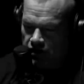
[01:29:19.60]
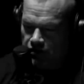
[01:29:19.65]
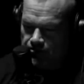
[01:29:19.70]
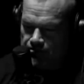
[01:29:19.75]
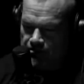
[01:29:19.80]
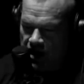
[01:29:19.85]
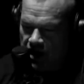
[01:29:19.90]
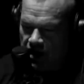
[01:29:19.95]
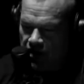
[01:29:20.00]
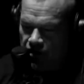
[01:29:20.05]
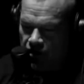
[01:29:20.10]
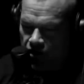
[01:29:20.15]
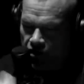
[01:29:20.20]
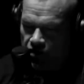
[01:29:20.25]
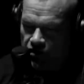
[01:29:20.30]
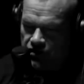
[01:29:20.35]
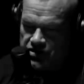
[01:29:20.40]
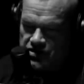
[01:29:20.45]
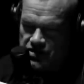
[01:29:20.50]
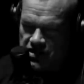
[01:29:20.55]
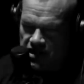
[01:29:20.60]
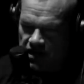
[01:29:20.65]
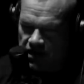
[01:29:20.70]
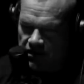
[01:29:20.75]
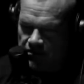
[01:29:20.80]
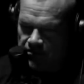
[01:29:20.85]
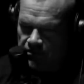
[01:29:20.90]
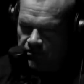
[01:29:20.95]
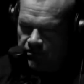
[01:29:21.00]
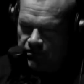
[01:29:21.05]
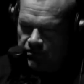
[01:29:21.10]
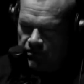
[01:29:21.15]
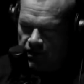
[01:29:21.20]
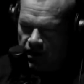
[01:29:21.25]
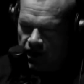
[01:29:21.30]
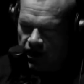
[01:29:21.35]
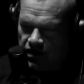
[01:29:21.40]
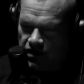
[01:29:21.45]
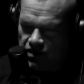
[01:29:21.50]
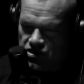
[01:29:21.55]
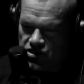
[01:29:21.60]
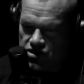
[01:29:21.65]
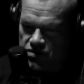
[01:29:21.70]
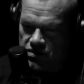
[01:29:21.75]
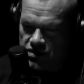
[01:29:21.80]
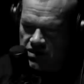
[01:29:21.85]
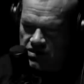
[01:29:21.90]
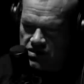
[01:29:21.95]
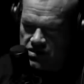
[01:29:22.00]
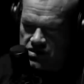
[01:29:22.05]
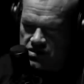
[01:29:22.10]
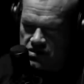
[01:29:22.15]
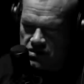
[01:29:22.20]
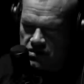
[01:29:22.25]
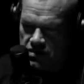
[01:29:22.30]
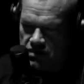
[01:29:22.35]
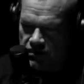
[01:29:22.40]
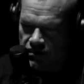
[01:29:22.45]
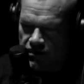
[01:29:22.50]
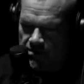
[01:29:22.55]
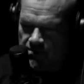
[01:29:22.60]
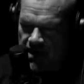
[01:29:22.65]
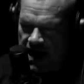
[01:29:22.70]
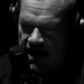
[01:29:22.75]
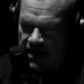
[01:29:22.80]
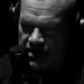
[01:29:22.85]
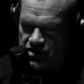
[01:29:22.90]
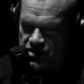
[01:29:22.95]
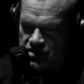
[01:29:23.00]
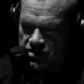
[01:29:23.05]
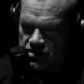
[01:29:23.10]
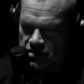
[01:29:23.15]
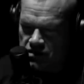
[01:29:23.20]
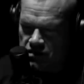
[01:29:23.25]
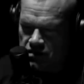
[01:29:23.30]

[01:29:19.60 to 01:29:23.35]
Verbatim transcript: men are the same and he treats the mass